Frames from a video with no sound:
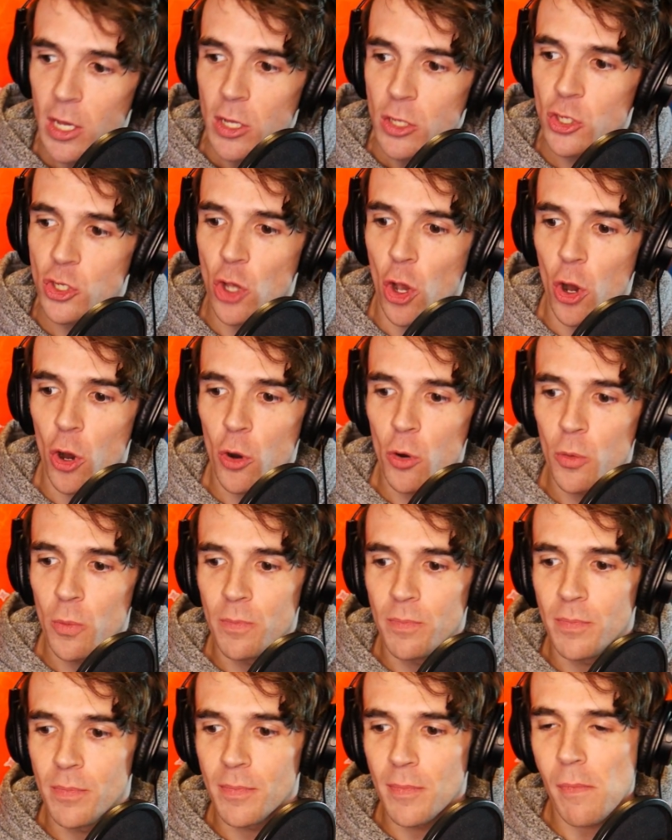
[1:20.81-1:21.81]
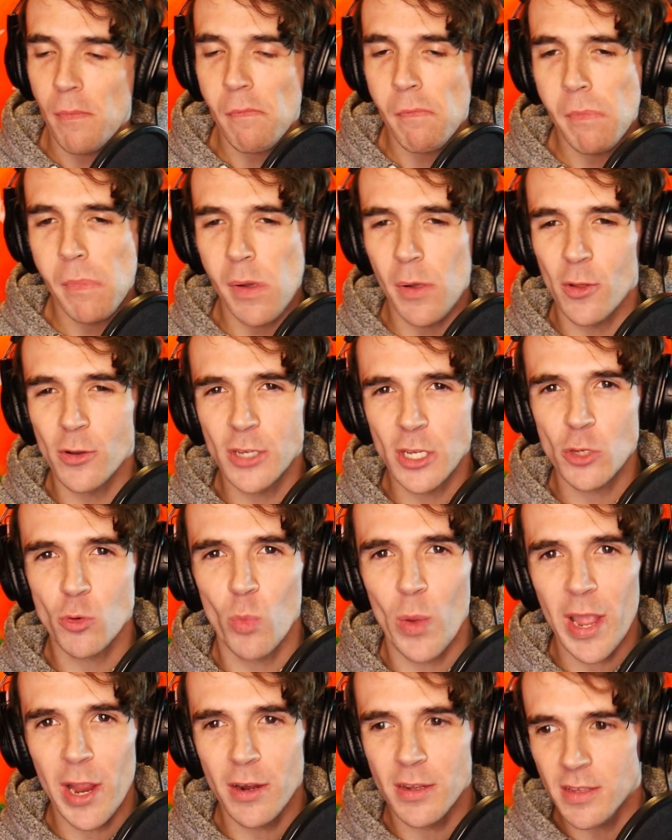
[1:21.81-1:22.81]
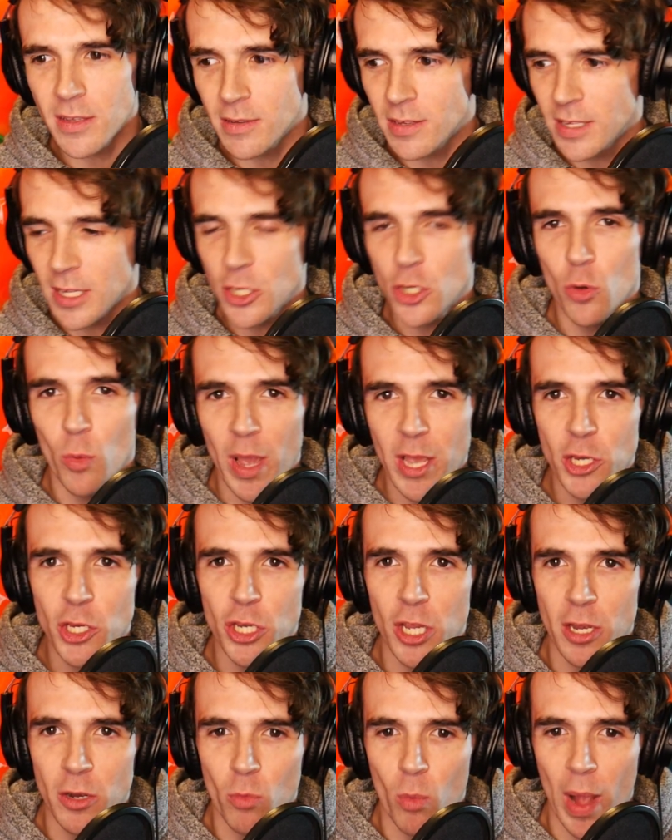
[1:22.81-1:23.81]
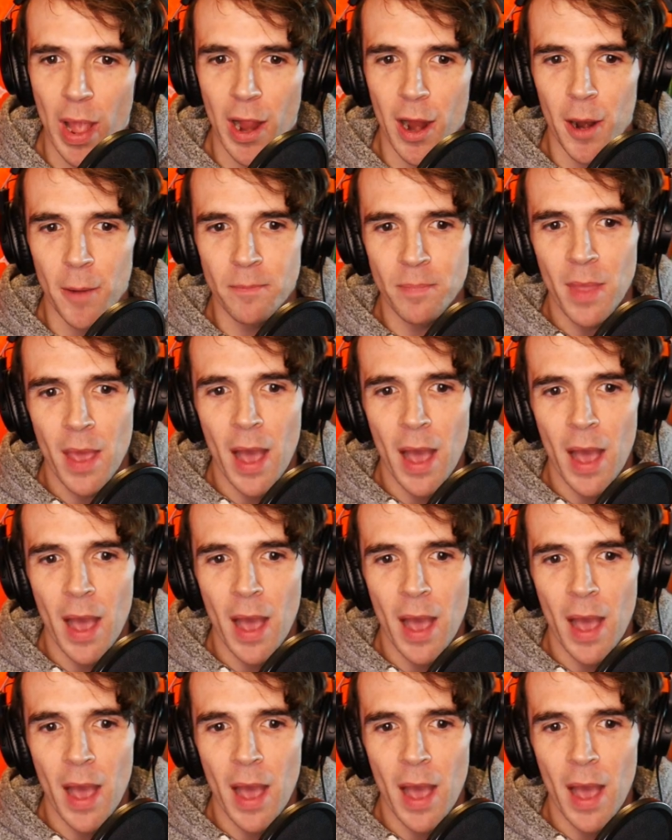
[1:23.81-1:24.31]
So, there's this weird situation where